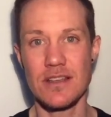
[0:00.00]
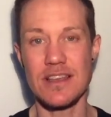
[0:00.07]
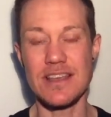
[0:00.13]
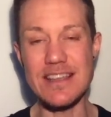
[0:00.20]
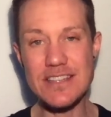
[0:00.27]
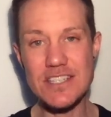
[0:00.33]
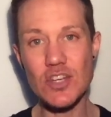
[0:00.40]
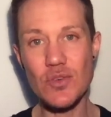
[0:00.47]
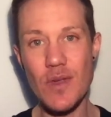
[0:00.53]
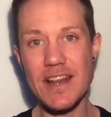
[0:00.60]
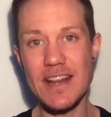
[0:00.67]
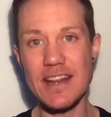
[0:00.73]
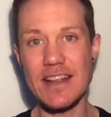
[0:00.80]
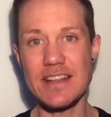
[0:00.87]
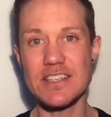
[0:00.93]
Integrate
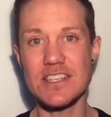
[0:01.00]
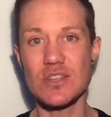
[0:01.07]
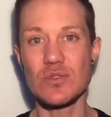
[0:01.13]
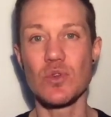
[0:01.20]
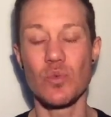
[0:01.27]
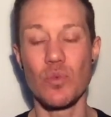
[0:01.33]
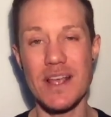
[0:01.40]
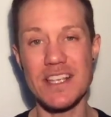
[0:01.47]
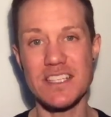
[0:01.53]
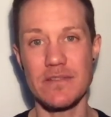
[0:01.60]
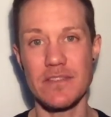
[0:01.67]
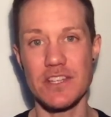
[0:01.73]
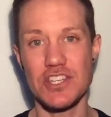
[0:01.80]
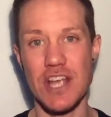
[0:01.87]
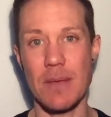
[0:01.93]
it into the rest of
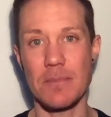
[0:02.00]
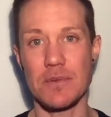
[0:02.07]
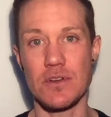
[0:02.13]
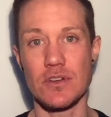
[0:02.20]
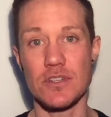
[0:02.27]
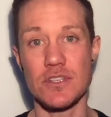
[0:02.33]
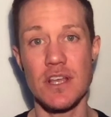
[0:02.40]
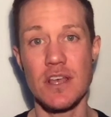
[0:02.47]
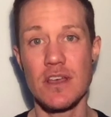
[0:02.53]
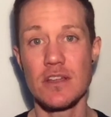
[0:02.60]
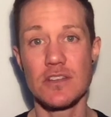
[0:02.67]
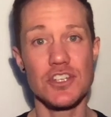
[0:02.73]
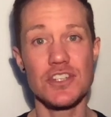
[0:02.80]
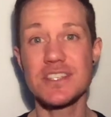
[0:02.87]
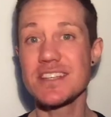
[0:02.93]
the chapters
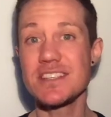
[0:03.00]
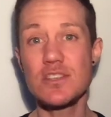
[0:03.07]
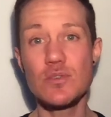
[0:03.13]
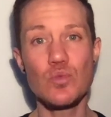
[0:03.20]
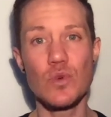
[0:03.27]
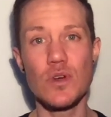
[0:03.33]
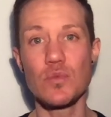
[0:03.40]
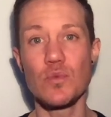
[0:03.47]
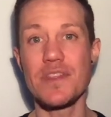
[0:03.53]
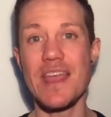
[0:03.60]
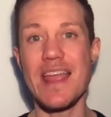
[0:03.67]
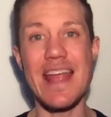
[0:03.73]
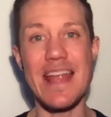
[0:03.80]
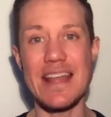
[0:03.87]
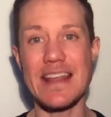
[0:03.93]
just as you would with
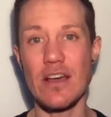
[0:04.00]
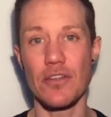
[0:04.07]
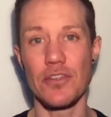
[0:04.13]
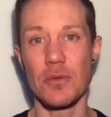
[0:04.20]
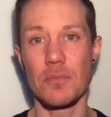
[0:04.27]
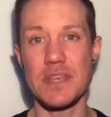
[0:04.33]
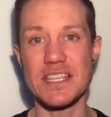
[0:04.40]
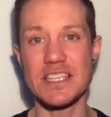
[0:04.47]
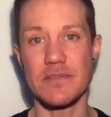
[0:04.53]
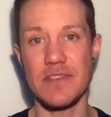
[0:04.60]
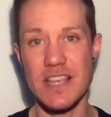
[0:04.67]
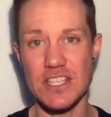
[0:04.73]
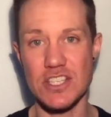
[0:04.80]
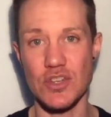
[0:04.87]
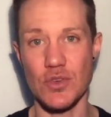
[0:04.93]
any other piece of
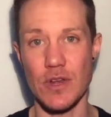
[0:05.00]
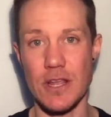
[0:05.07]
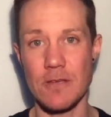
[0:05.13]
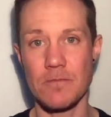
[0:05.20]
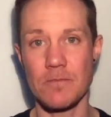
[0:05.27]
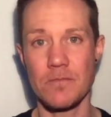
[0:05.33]
history.